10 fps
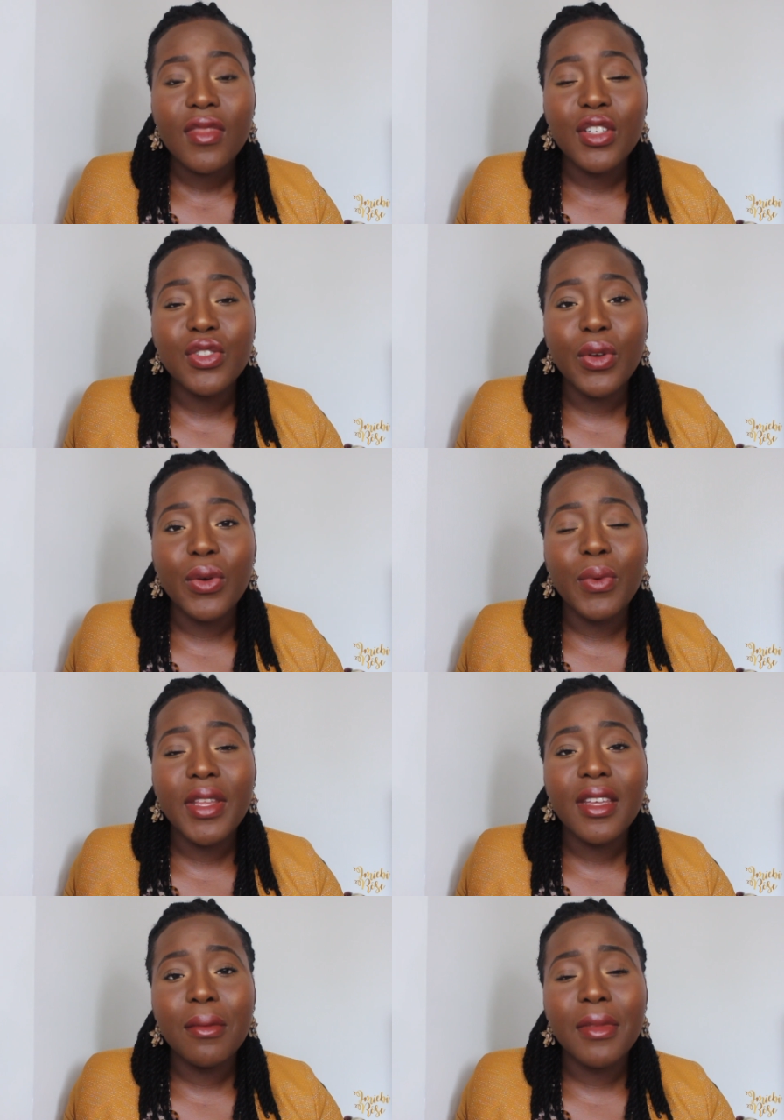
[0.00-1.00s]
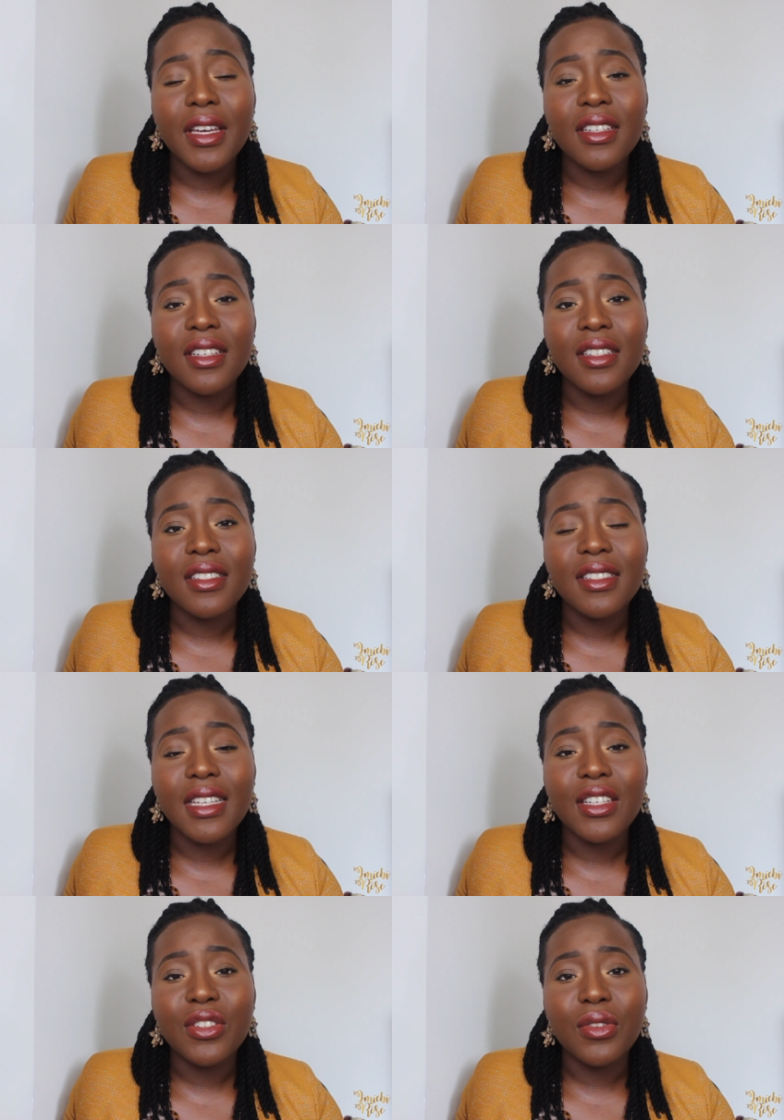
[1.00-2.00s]
So when that man is
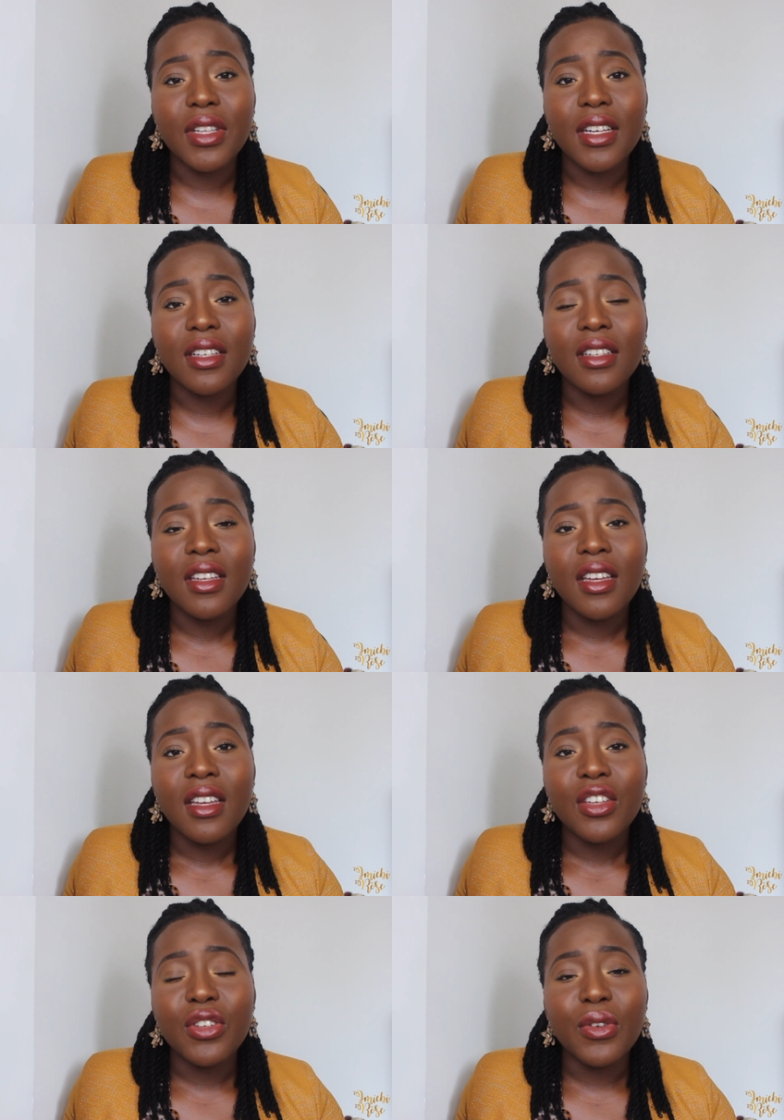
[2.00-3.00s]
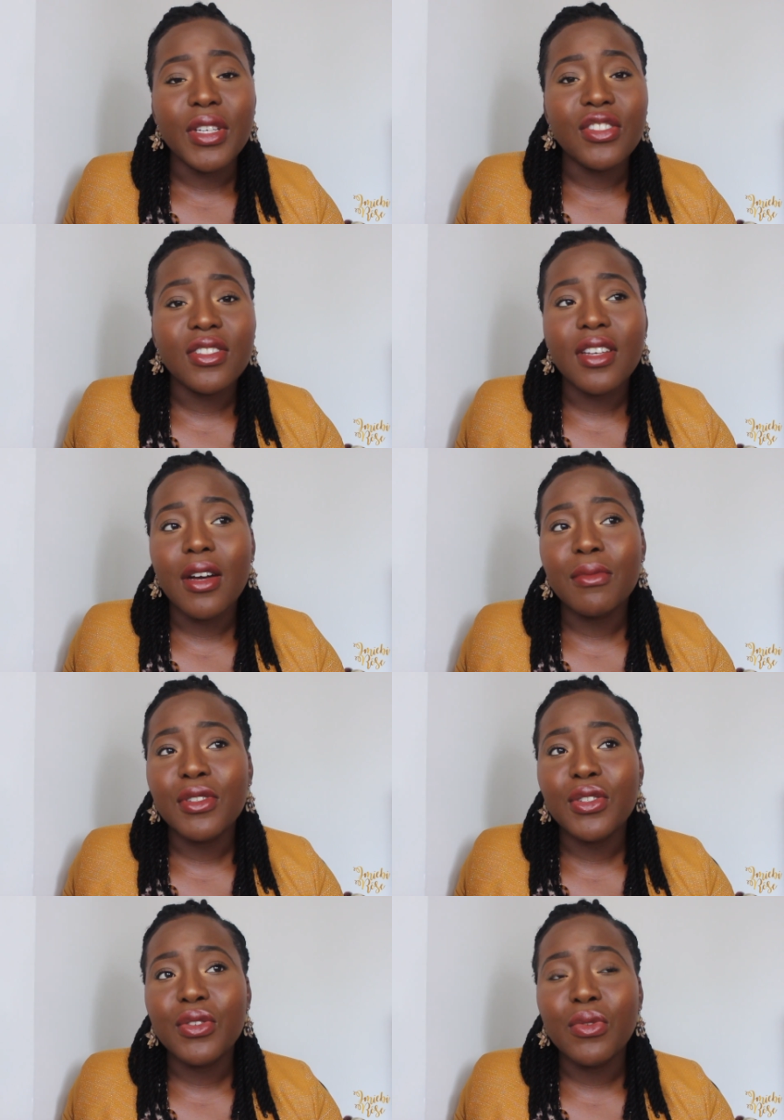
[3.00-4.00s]
telling you that, you know, he just
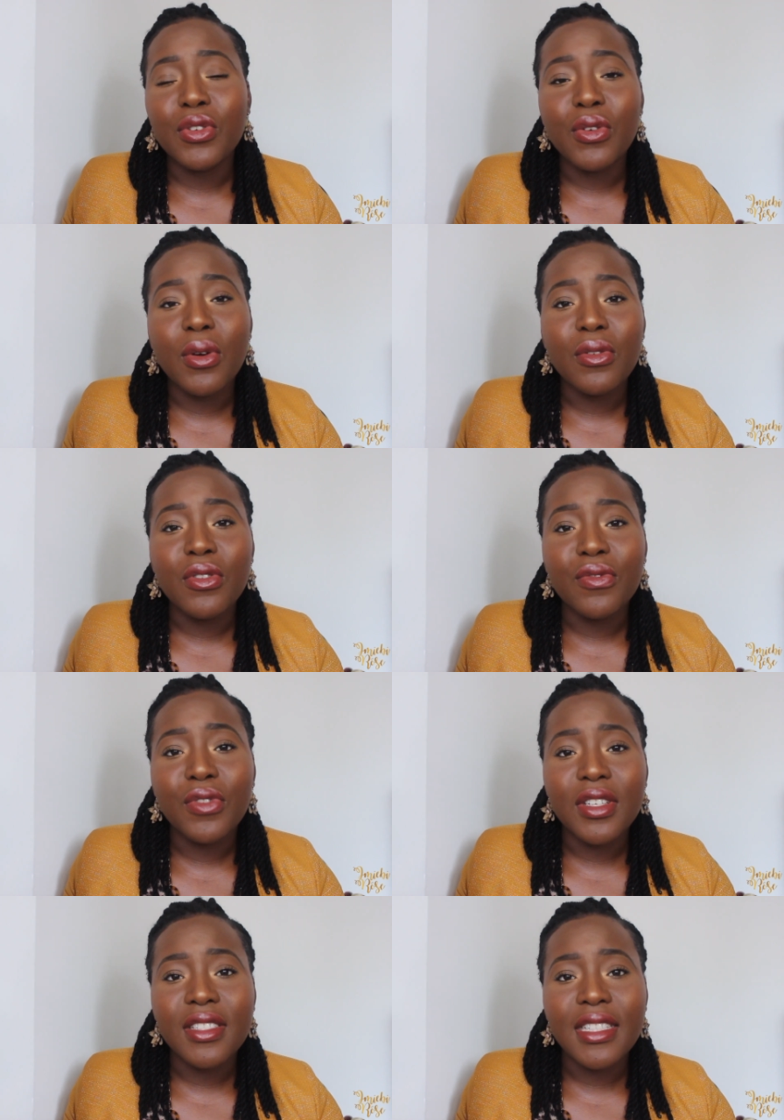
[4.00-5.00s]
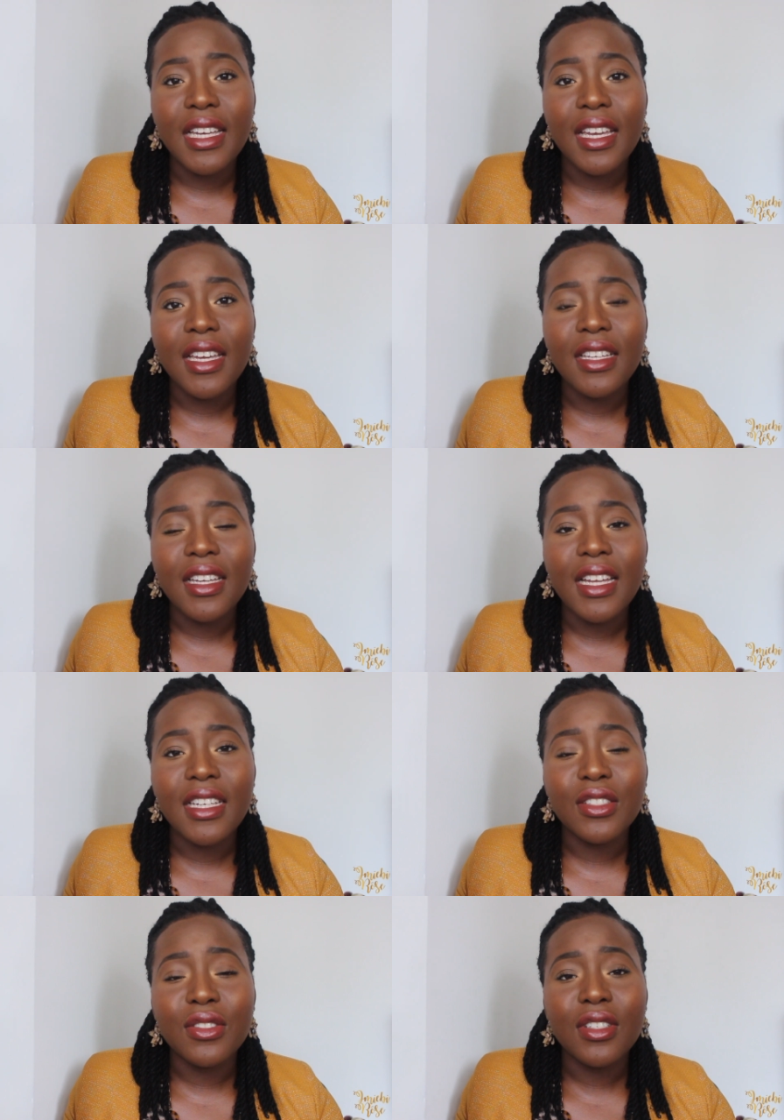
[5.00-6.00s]
comes to you, or you go on your first date and
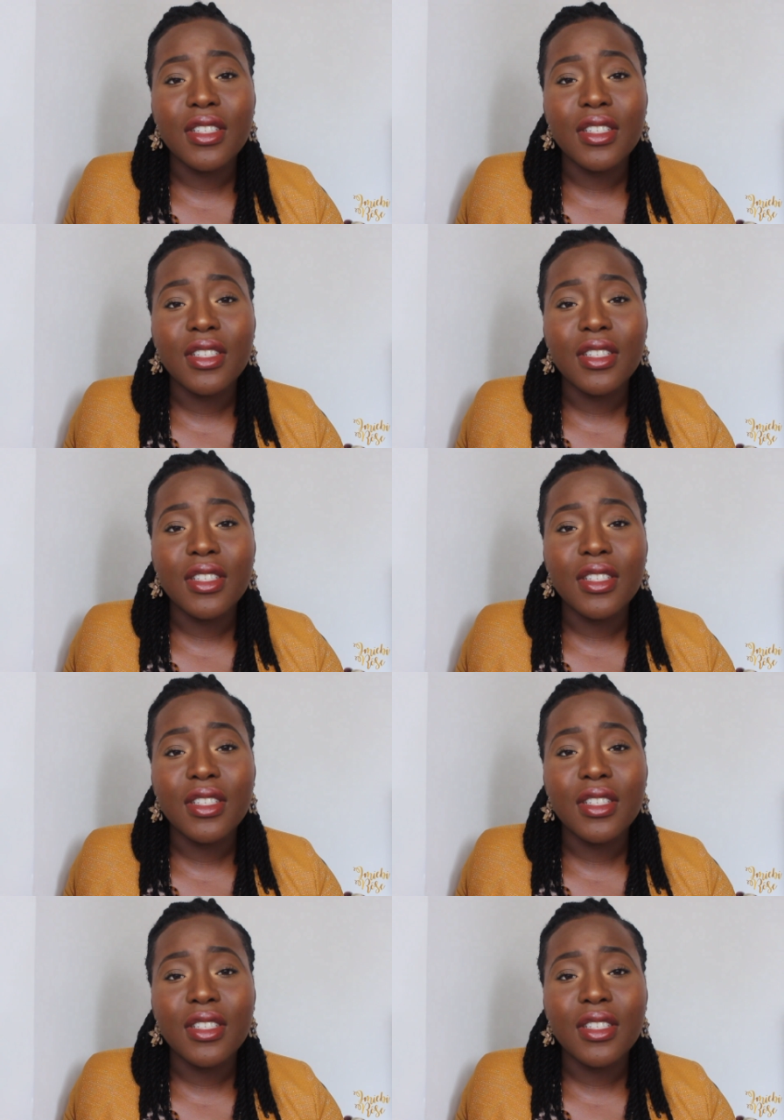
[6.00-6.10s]
he's